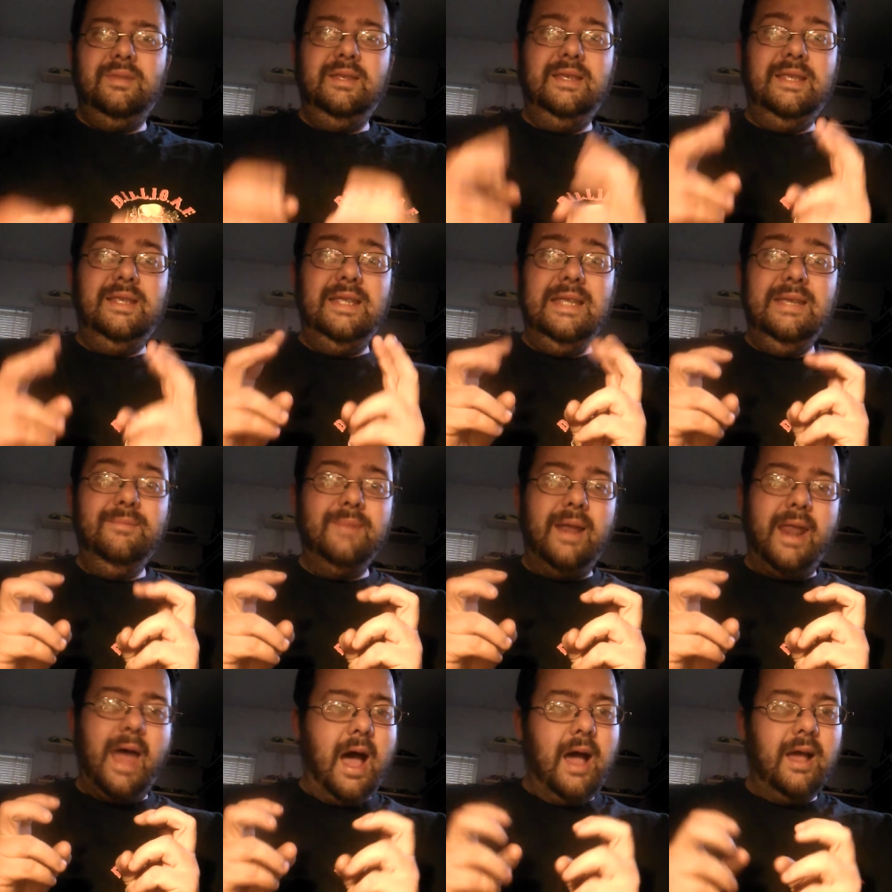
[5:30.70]

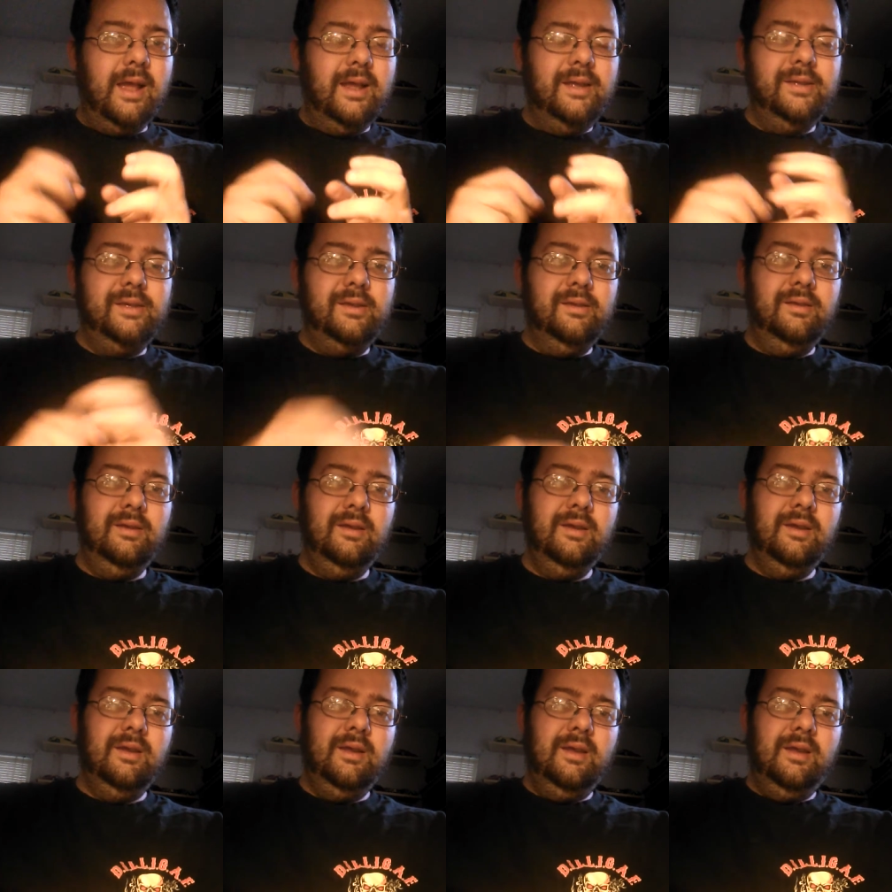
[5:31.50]
demonized.
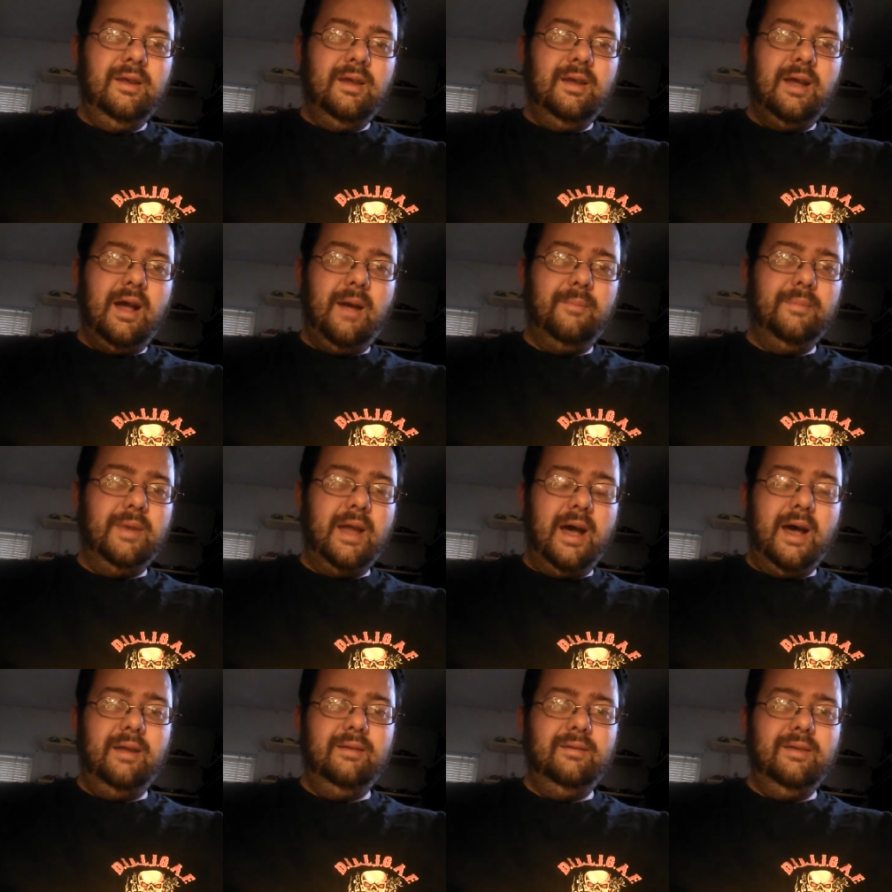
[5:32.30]
I'm
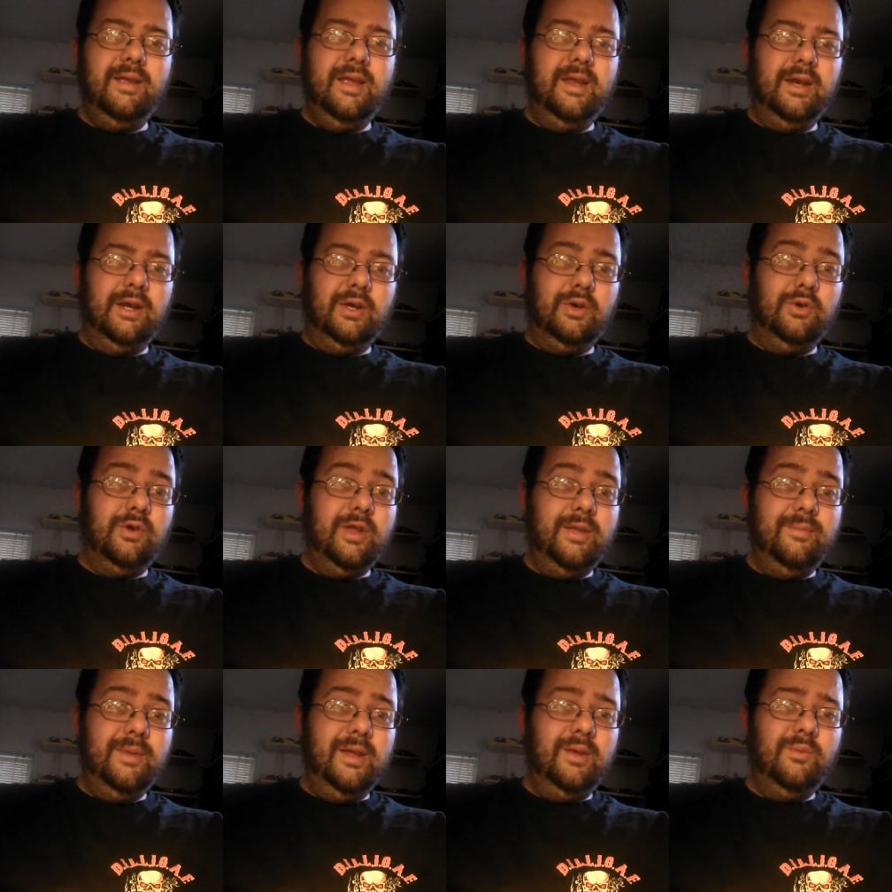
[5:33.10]
not in
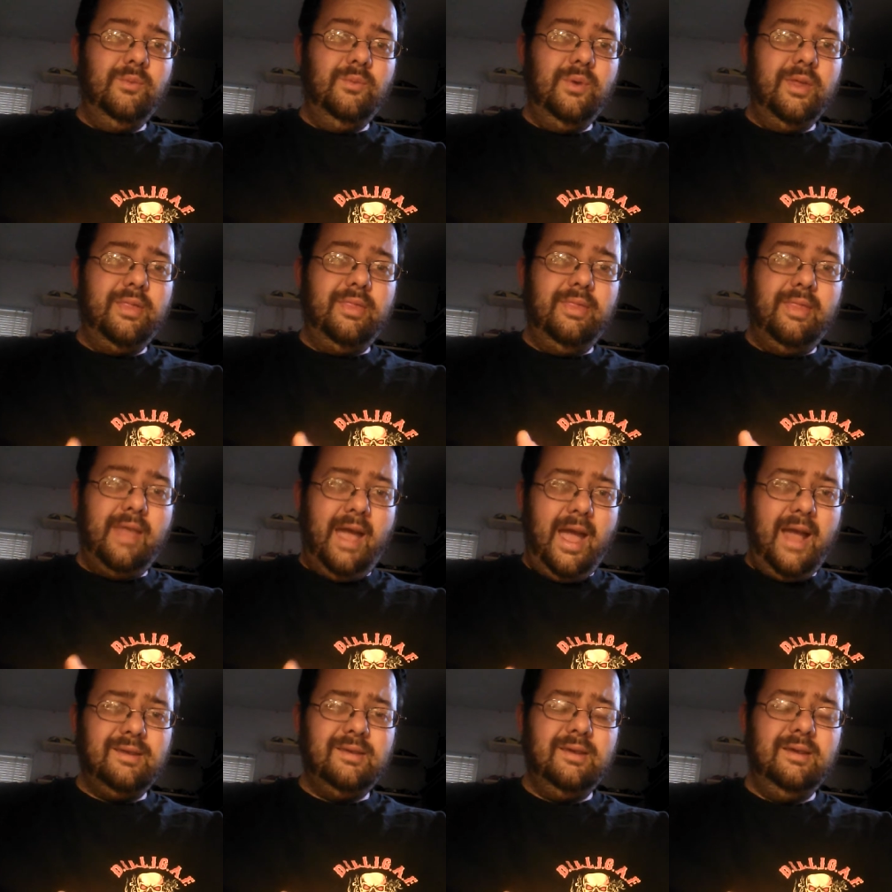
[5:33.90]
agreement with
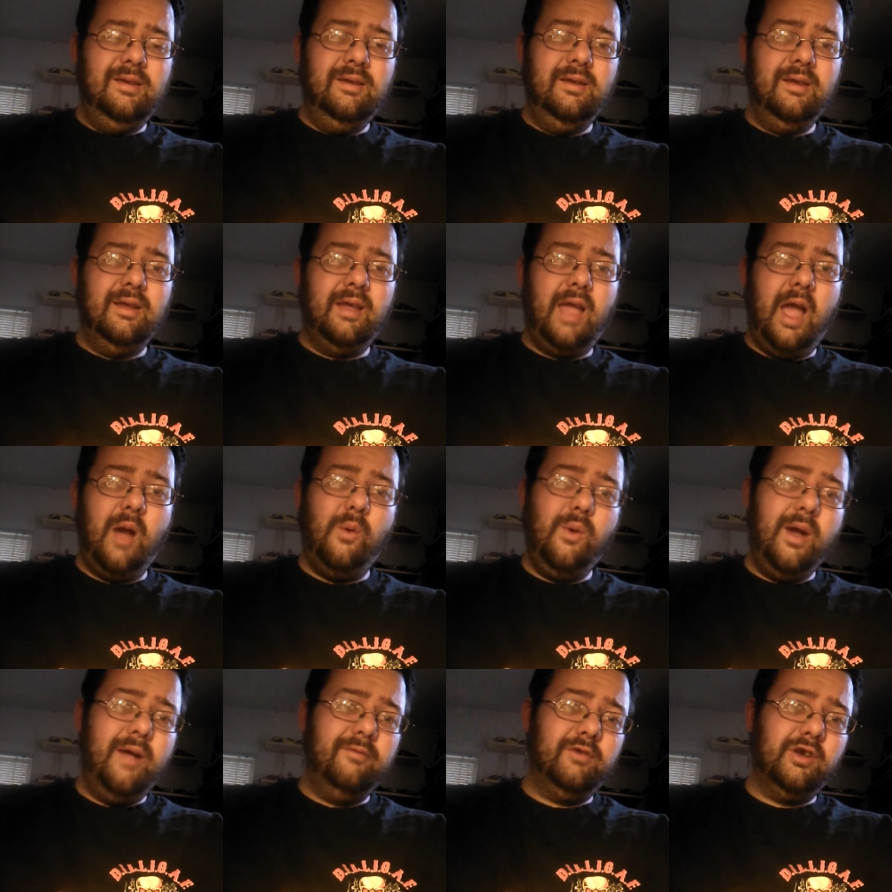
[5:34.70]
that.
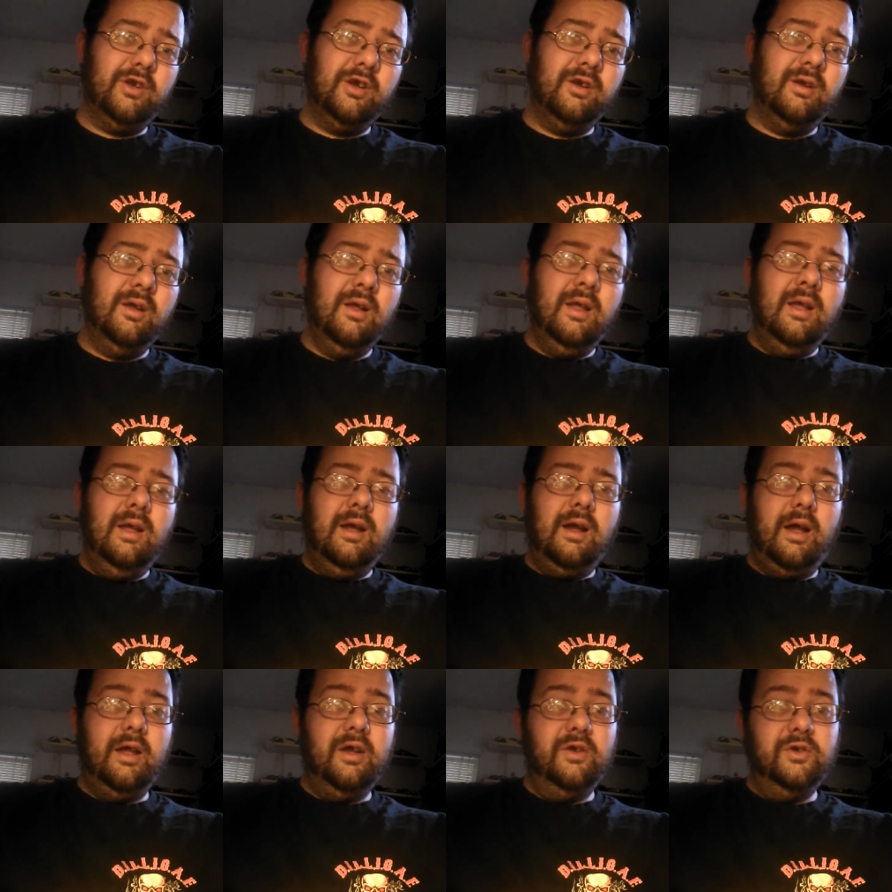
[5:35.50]
However,
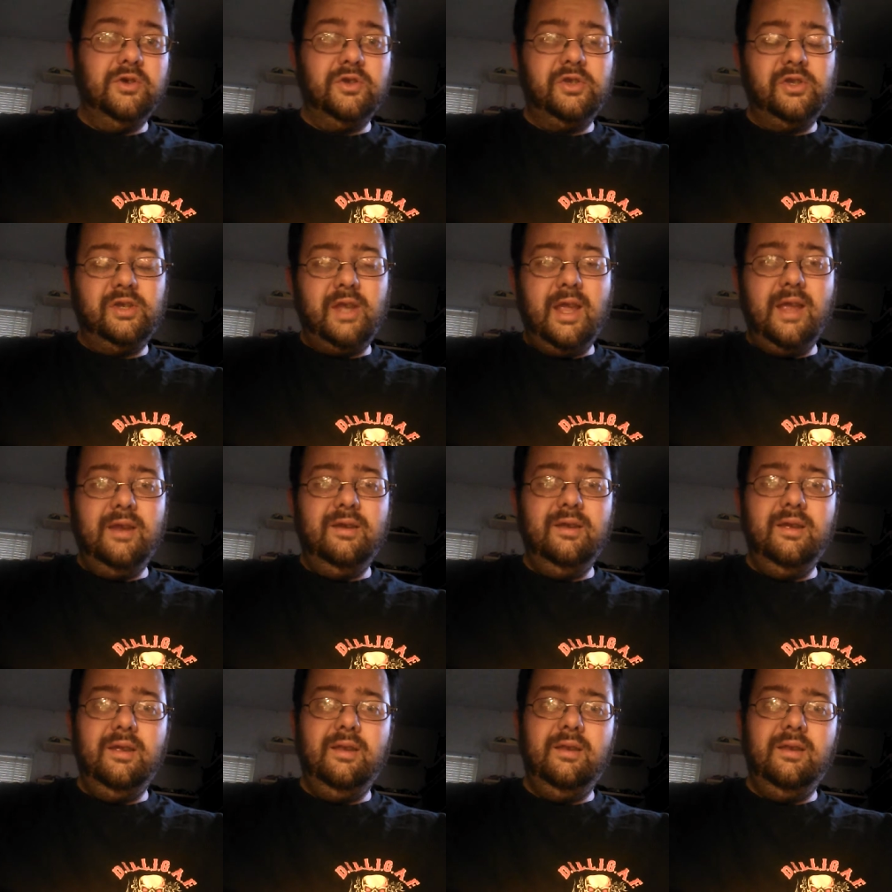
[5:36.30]
I
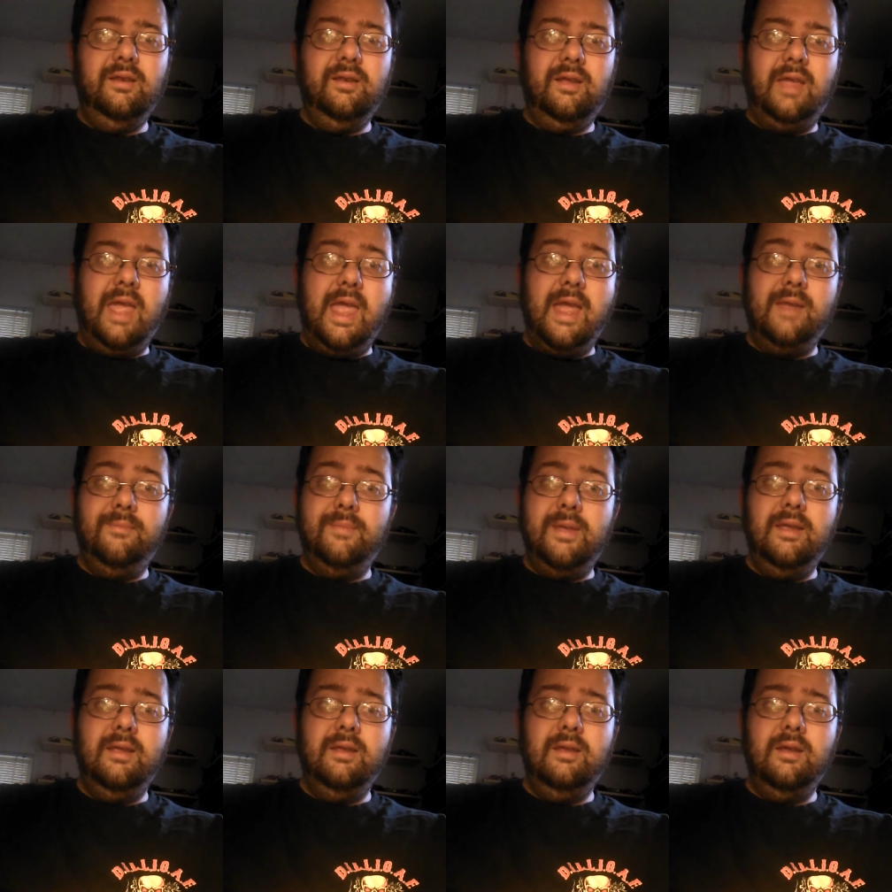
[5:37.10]
understand it can
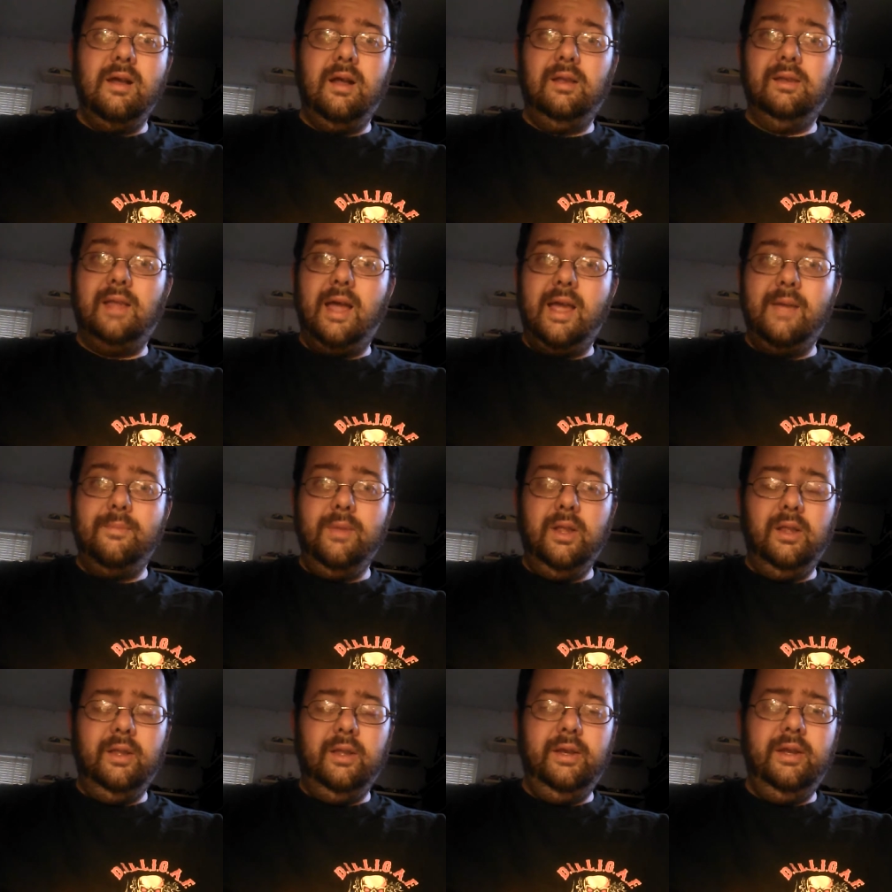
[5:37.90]
be a
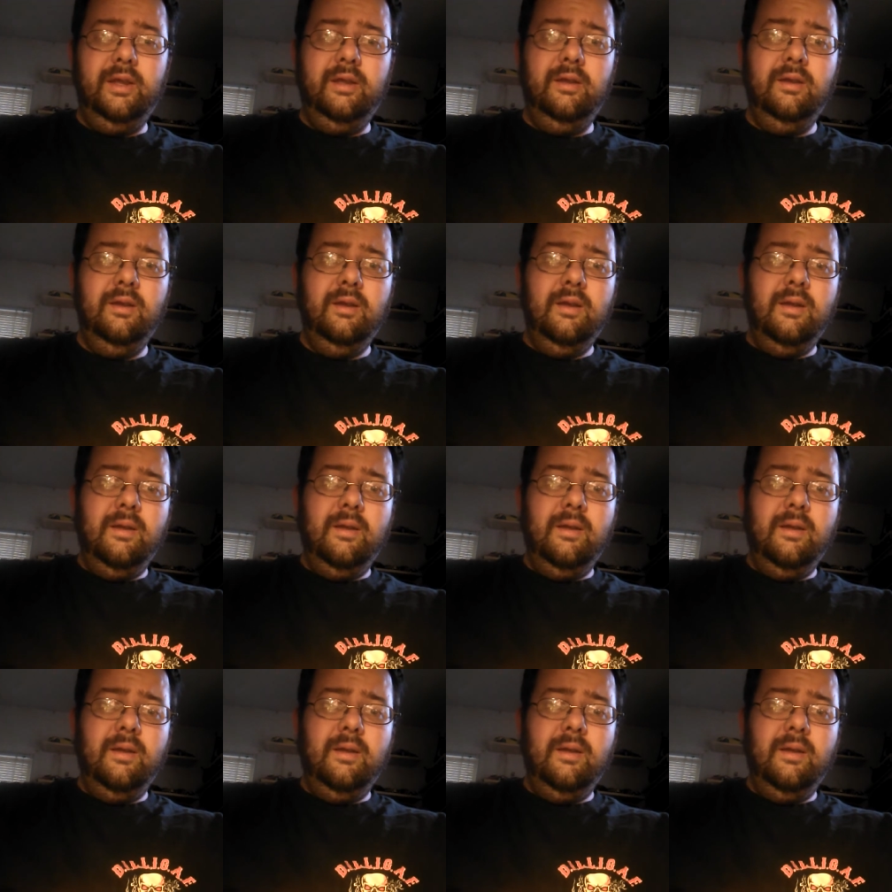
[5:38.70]
liability.